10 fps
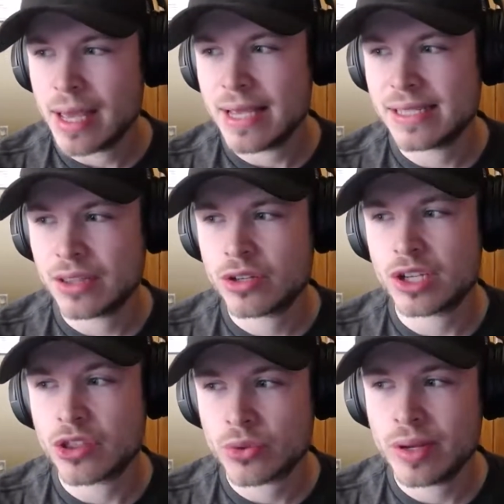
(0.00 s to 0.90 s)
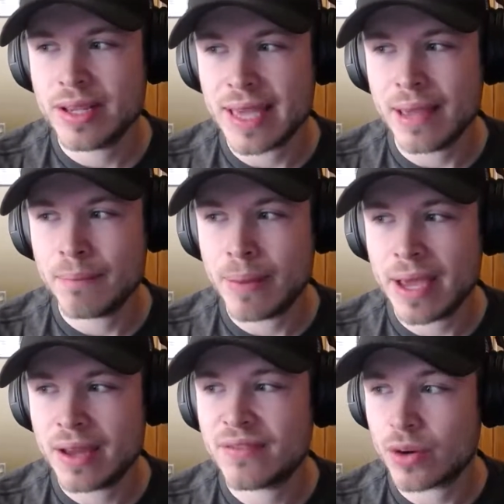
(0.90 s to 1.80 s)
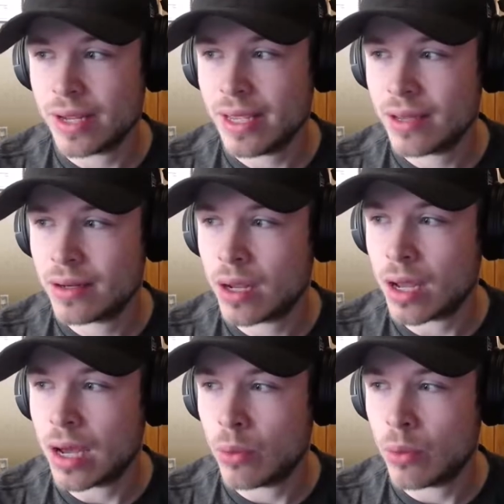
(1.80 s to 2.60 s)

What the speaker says: He said there's a 3-game ban for Ian,